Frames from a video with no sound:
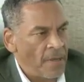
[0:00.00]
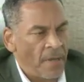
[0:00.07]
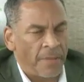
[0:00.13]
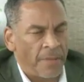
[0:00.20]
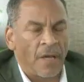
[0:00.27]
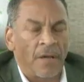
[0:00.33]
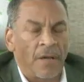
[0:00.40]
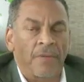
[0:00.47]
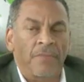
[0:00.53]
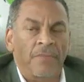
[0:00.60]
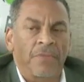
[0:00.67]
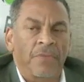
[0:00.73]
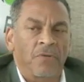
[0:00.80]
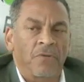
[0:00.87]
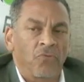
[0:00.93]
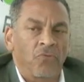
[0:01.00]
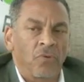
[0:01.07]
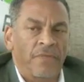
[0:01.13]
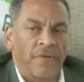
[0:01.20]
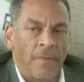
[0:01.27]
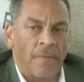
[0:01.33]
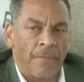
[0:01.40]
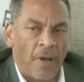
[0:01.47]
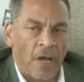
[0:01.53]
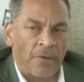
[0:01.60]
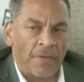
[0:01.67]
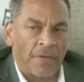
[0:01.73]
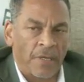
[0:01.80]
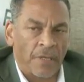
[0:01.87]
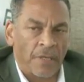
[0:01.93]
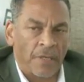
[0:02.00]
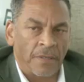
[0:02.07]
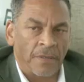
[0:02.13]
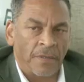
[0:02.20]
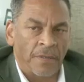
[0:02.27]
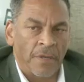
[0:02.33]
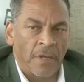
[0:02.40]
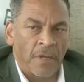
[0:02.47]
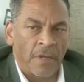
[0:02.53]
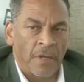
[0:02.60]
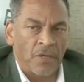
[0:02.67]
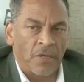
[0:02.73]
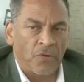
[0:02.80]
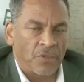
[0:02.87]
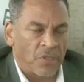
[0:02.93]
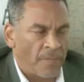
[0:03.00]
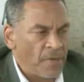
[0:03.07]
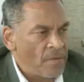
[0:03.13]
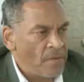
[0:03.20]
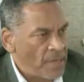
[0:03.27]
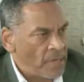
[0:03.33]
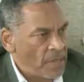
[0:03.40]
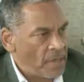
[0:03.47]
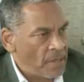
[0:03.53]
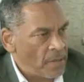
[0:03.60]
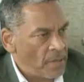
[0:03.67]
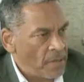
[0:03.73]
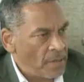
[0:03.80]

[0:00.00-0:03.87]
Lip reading: Now, the rule of compounding, you double your money